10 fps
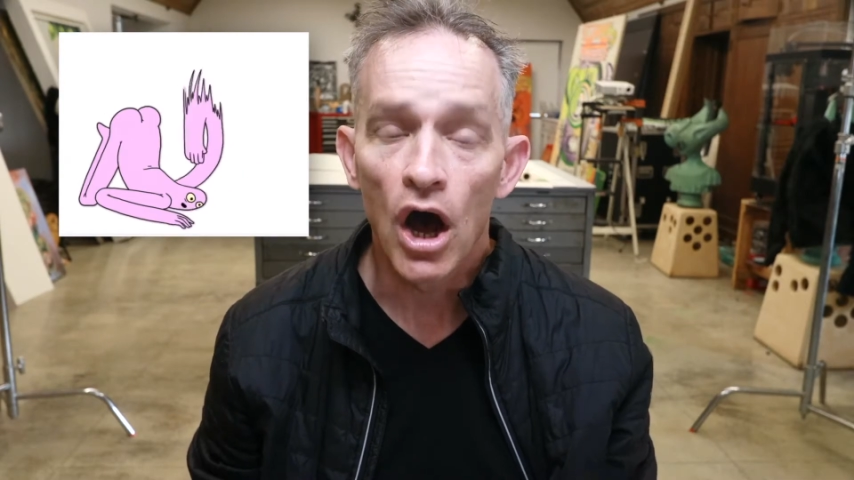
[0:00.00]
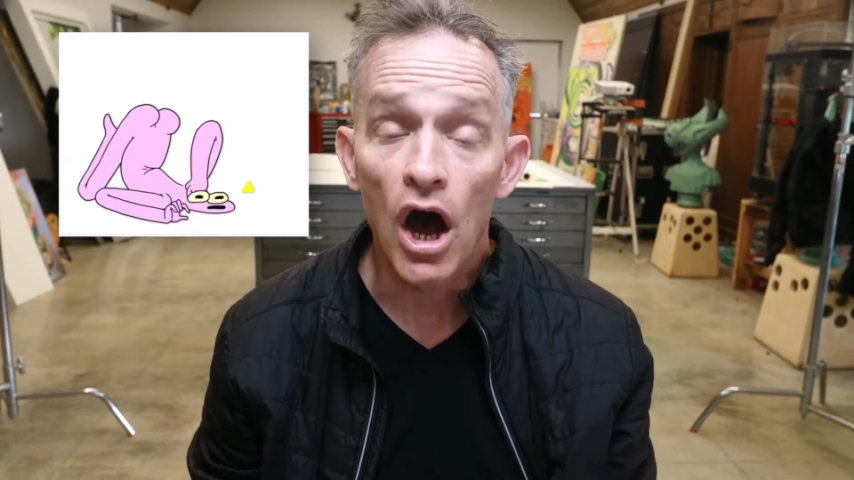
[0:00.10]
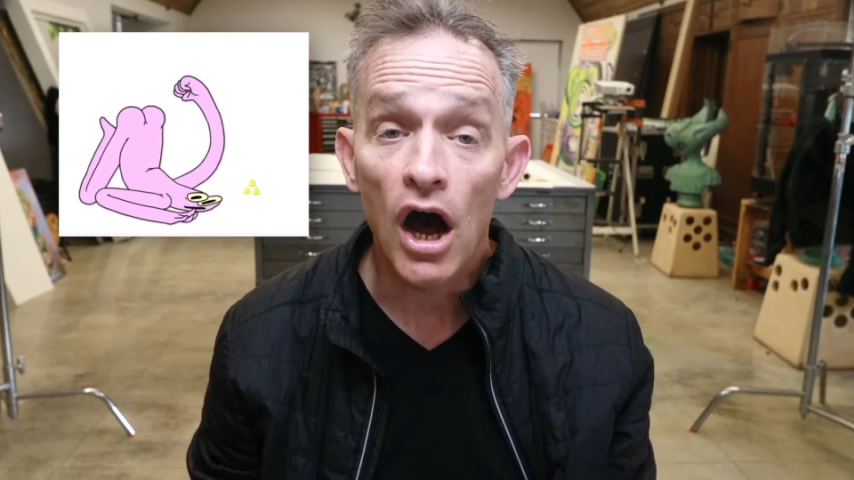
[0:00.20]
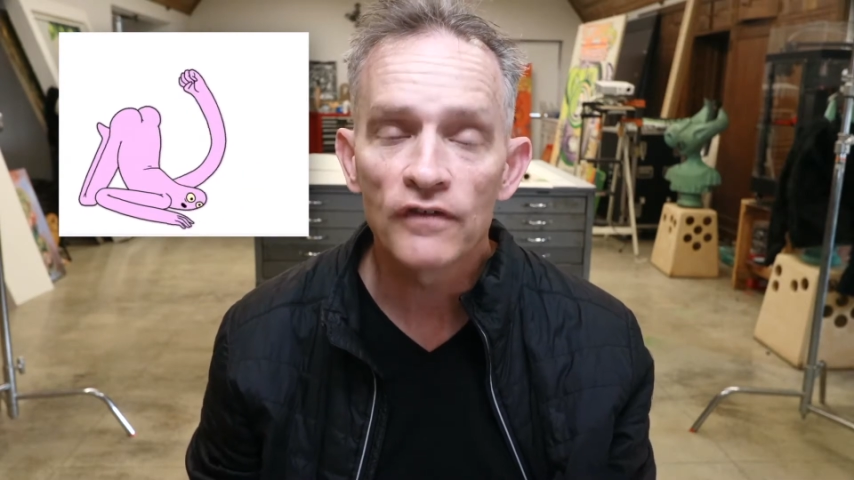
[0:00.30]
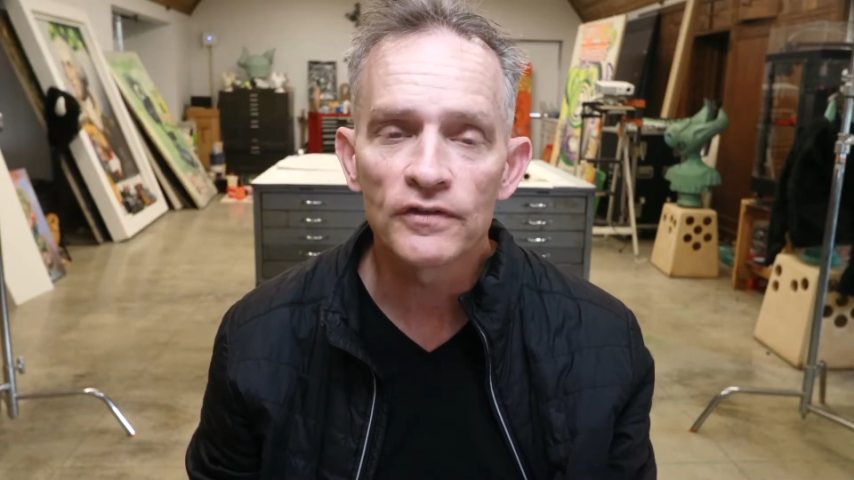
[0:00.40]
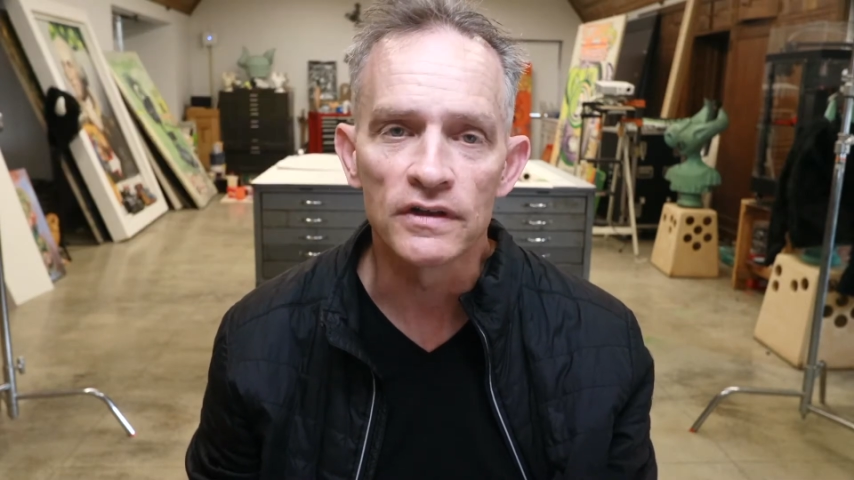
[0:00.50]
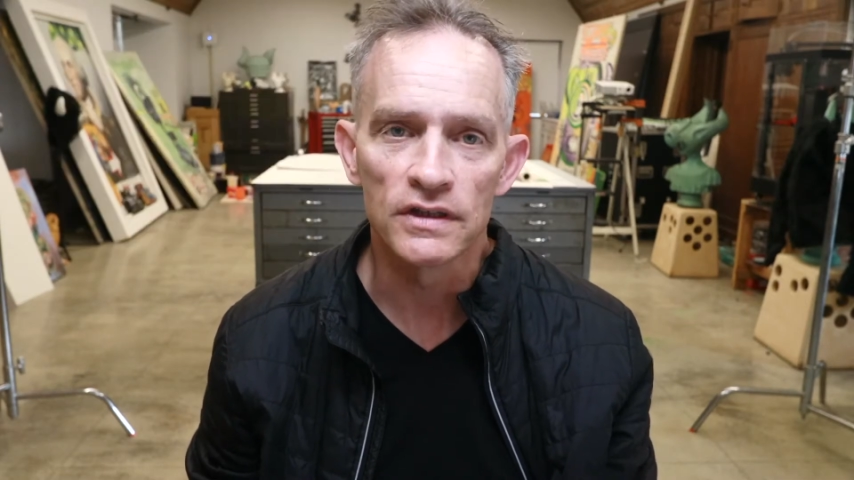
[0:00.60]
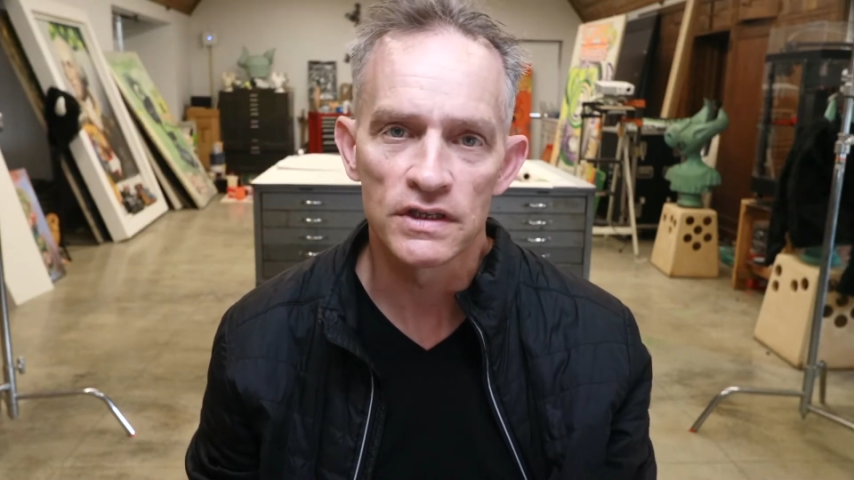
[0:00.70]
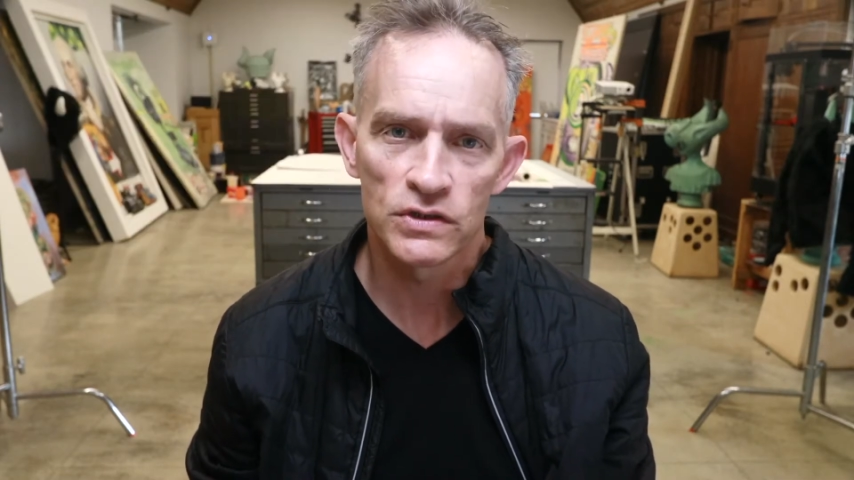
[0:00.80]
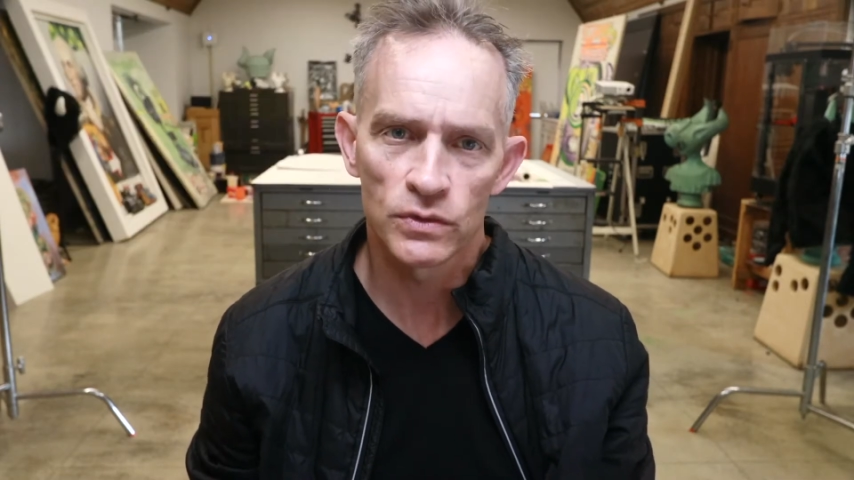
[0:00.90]
Often,
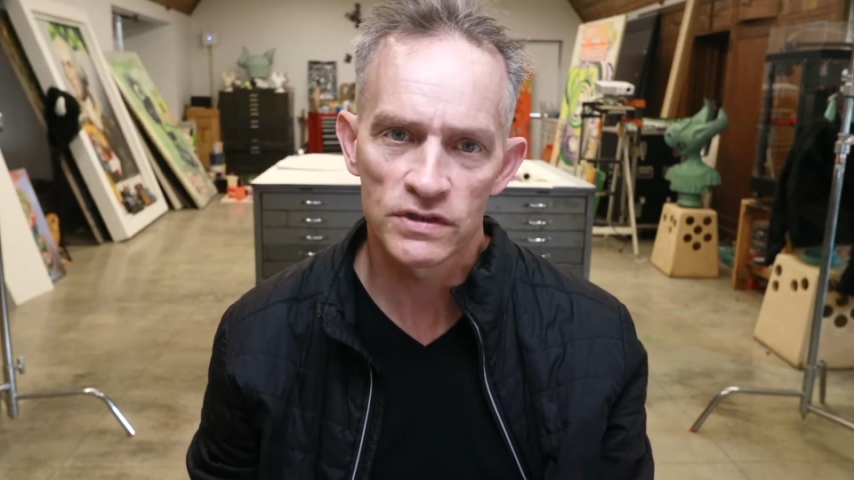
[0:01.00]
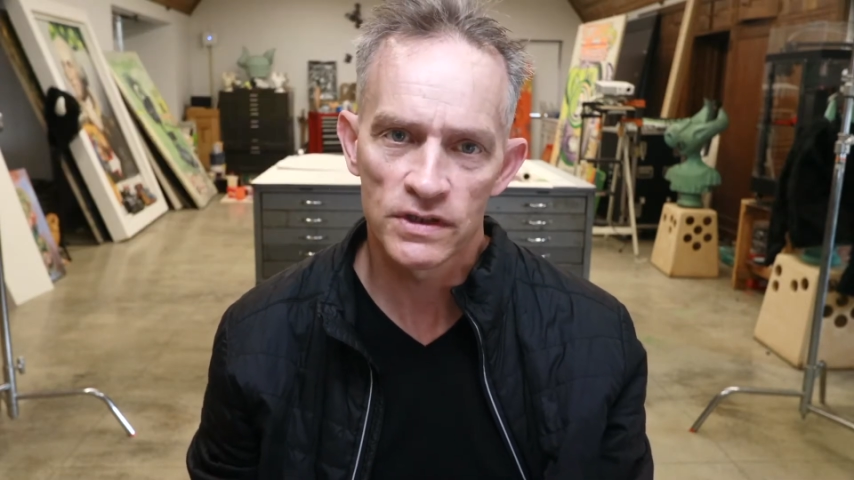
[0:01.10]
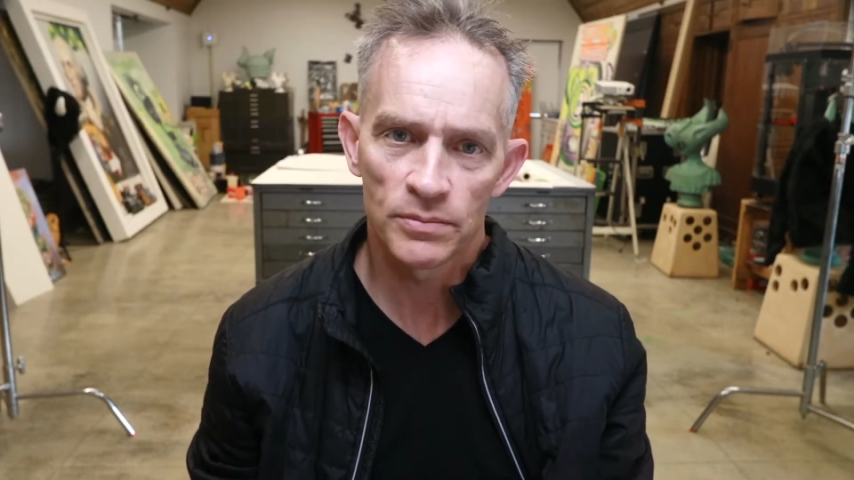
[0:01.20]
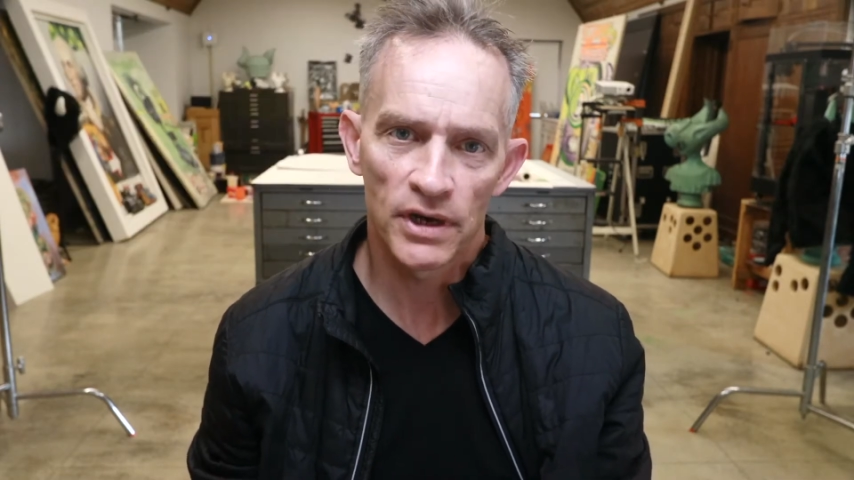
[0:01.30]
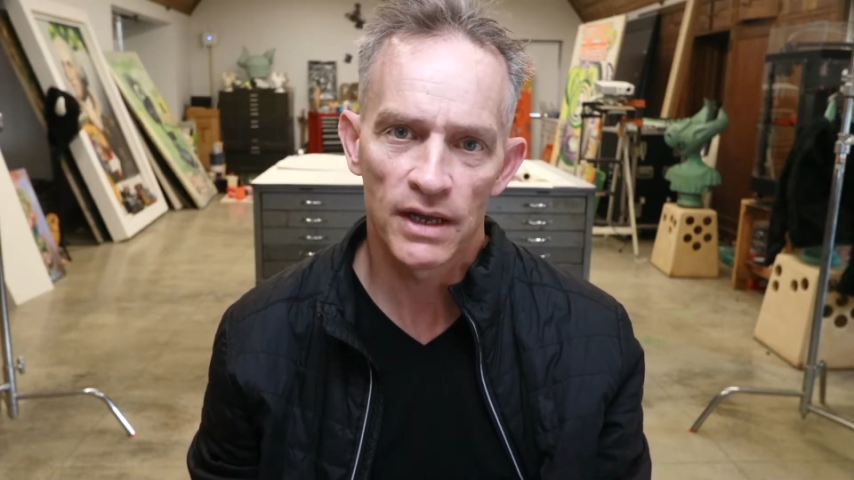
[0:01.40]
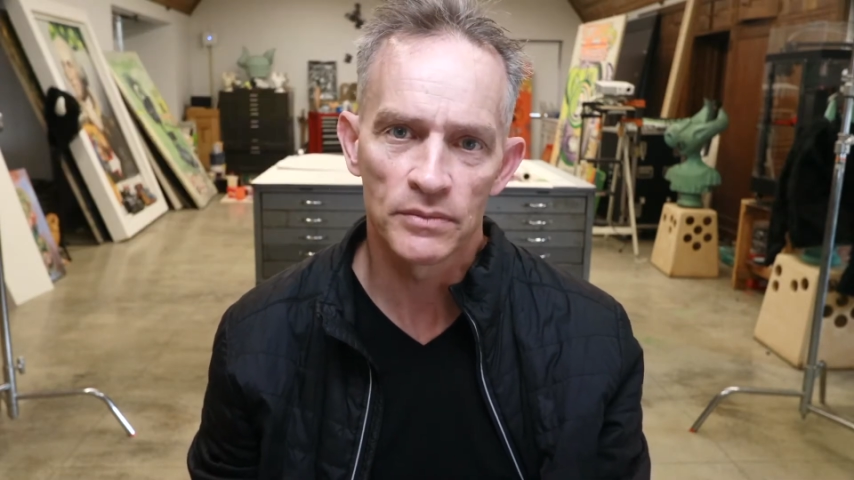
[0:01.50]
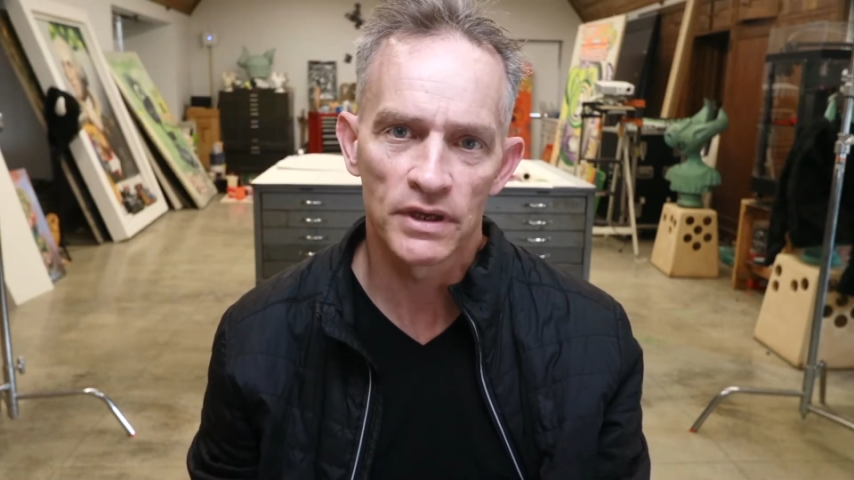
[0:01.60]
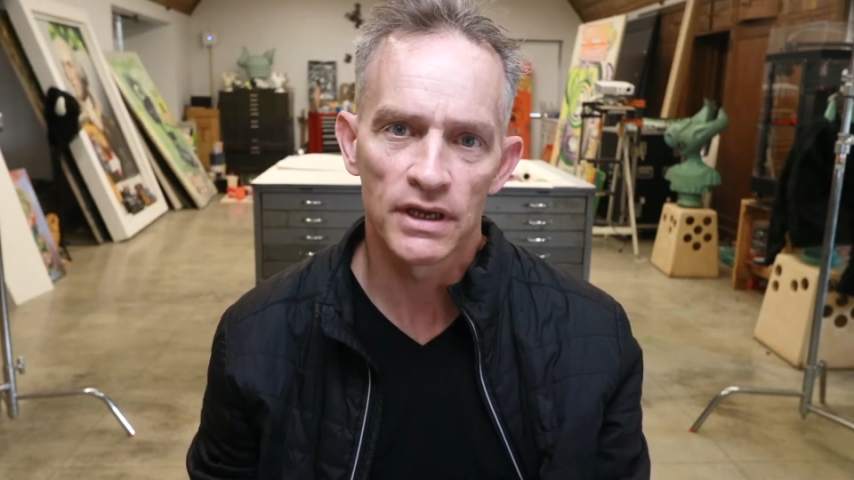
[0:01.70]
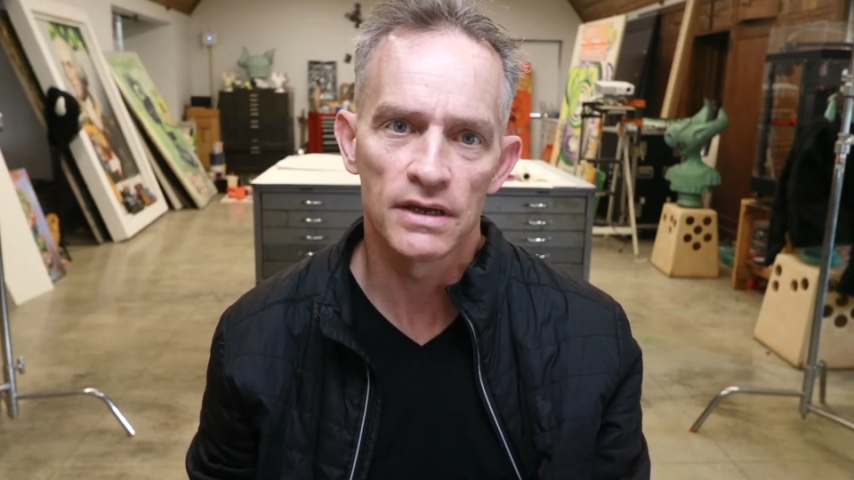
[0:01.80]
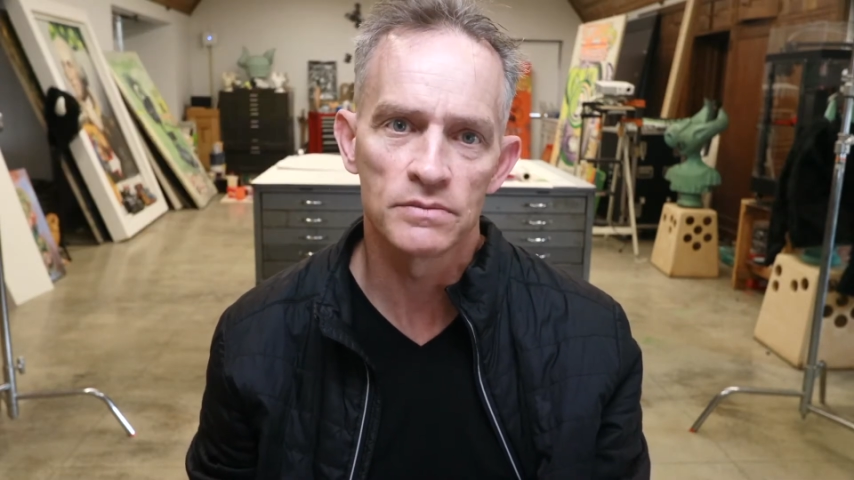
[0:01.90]
the source of the problem
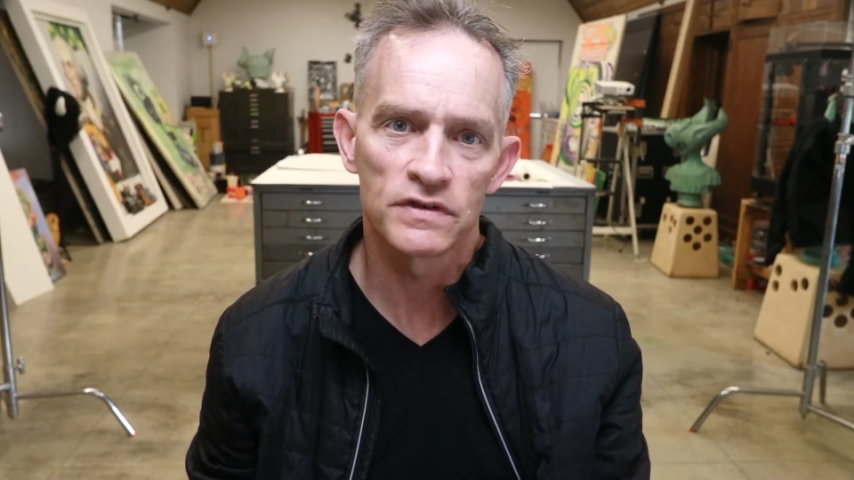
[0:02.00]
comes